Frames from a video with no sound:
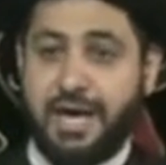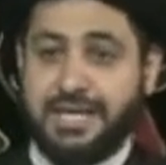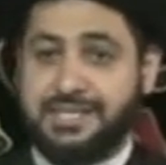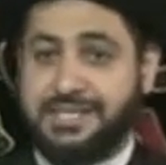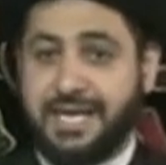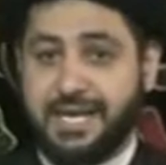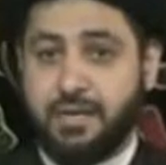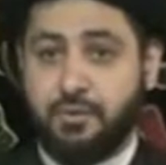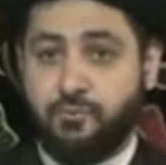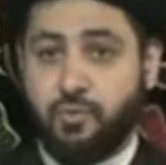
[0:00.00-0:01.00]
and
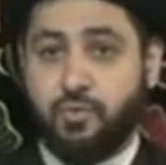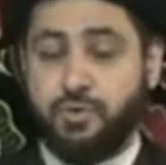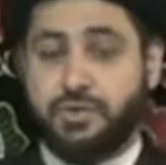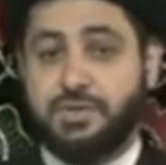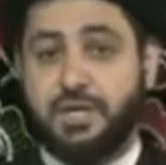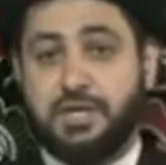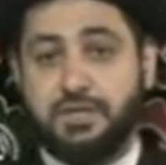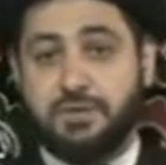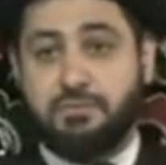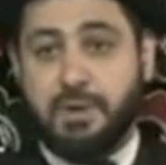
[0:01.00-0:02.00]
second, of course,
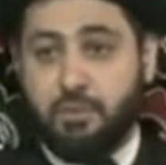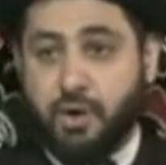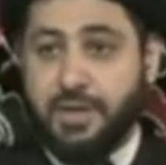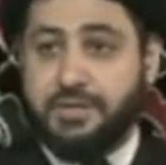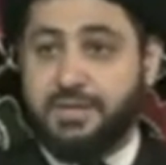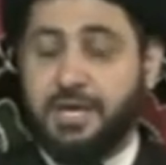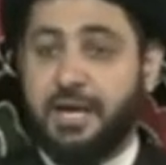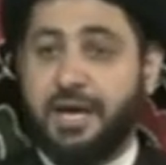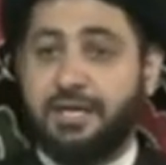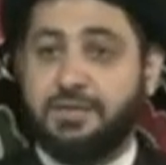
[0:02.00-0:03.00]
to memorize
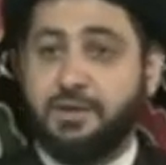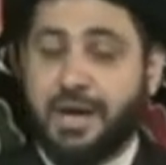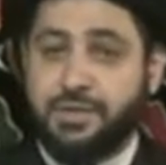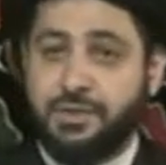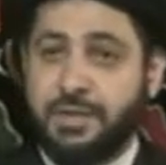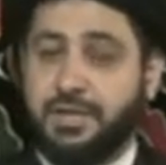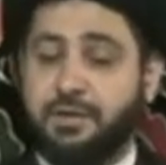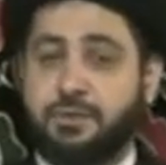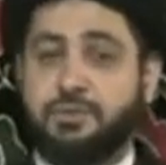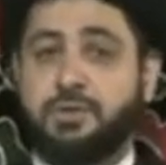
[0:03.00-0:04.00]
and to actually, you
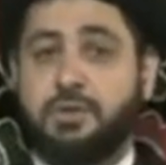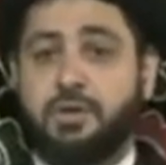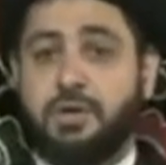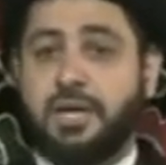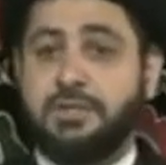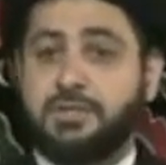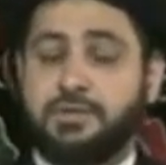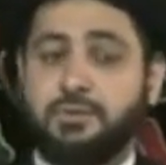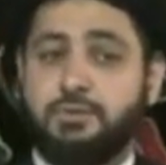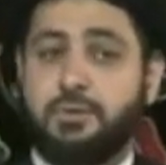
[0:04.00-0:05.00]
know, to learn and
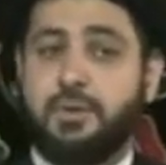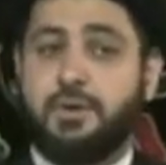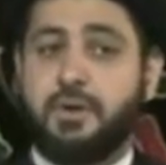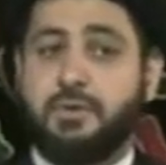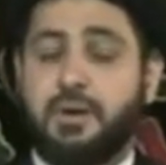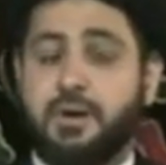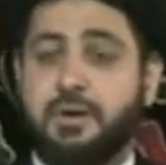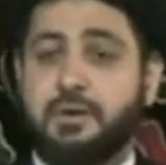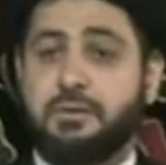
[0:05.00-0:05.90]
to uh,